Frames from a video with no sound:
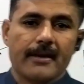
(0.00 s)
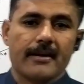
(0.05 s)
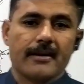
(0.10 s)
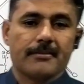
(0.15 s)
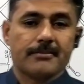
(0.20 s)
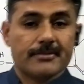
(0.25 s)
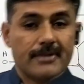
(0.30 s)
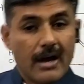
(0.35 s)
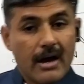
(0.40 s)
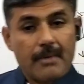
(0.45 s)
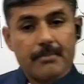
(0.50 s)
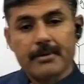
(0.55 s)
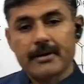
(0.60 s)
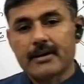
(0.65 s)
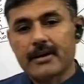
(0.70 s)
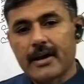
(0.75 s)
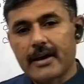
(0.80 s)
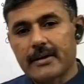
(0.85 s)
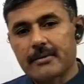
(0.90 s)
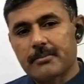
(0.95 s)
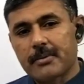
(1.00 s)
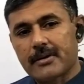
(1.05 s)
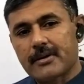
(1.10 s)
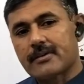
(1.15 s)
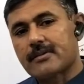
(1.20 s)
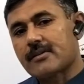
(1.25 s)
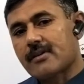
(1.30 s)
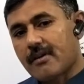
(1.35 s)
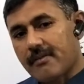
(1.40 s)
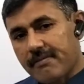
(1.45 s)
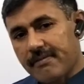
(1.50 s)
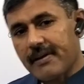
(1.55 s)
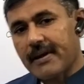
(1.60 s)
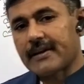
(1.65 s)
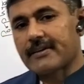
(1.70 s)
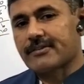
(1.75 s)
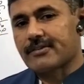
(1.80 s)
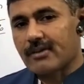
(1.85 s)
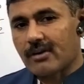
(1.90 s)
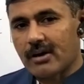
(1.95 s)
absorbing light, but it
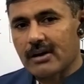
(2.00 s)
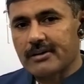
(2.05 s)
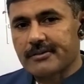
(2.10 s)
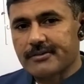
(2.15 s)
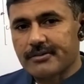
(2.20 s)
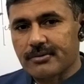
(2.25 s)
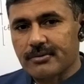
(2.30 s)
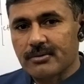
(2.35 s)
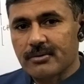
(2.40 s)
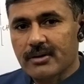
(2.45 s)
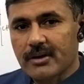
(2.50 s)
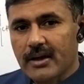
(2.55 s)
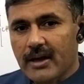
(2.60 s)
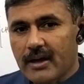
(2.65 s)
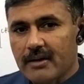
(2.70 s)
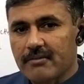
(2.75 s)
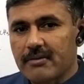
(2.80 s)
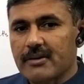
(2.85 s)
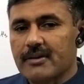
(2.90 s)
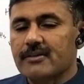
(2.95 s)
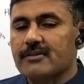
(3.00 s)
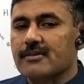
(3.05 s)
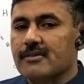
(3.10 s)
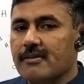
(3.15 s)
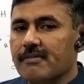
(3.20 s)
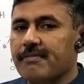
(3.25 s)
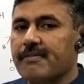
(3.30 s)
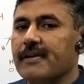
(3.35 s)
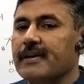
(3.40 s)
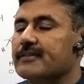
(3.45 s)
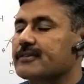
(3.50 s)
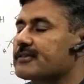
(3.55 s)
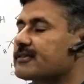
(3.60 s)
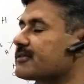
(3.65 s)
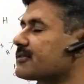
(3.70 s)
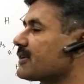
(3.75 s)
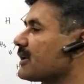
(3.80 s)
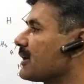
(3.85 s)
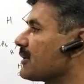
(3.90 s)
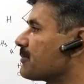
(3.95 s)
reflects also, and when it
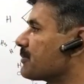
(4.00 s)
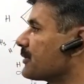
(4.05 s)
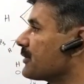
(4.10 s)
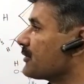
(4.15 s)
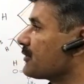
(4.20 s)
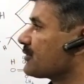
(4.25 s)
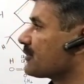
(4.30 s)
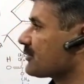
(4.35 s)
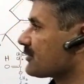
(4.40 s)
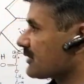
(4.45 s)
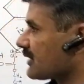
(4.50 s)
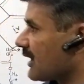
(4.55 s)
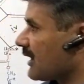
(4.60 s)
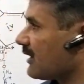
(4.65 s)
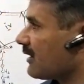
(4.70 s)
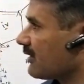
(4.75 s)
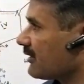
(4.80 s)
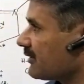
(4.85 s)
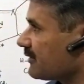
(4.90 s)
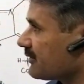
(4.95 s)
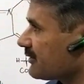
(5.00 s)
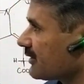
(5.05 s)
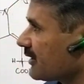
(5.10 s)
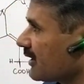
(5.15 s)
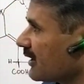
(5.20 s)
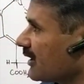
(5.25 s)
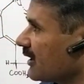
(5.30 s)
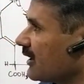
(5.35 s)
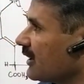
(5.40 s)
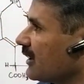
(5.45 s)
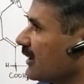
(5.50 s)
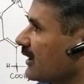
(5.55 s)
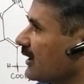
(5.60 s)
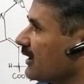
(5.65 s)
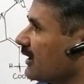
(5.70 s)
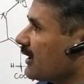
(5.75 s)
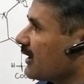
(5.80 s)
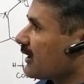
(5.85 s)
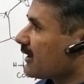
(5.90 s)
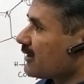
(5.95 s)
reflects, it produces colors.
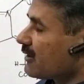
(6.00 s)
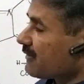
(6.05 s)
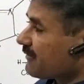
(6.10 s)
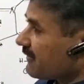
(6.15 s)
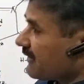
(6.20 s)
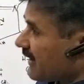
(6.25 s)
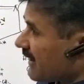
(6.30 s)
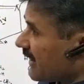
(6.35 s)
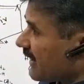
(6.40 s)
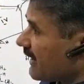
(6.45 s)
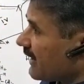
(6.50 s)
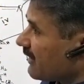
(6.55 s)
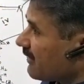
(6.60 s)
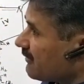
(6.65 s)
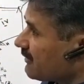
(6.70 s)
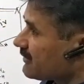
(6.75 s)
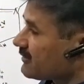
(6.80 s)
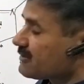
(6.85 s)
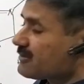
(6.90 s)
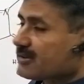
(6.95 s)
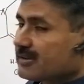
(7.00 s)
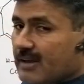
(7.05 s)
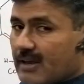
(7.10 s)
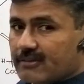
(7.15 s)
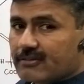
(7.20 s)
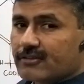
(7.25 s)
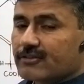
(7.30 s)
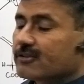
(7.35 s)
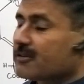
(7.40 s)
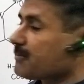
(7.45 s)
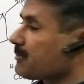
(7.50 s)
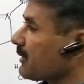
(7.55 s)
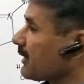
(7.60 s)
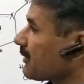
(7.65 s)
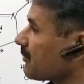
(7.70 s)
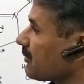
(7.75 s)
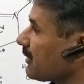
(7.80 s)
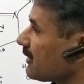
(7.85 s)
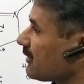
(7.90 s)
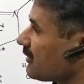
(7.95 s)
Chlorophyll A, which is a necessary
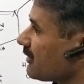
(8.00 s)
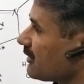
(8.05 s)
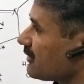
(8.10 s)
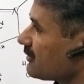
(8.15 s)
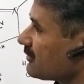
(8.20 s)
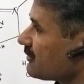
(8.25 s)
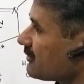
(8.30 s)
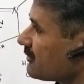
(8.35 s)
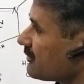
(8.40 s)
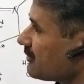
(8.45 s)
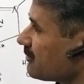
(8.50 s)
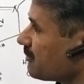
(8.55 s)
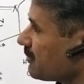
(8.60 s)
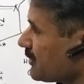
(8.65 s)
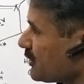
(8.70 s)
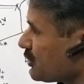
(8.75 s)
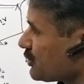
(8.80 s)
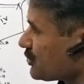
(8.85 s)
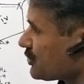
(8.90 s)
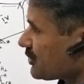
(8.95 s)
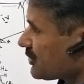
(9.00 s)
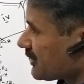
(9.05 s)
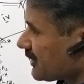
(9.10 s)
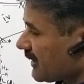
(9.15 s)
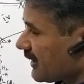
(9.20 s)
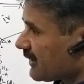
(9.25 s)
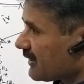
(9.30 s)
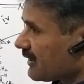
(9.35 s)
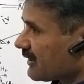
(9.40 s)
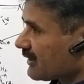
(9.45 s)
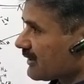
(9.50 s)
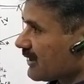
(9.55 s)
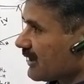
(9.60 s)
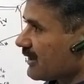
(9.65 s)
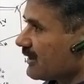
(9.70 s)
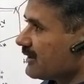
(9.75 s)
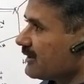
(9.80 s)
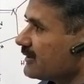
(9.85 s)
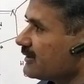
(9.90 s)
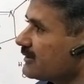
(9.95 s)
pigment, is bluish green in
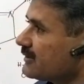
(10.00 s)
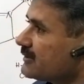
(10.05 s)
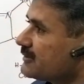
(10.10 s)
color,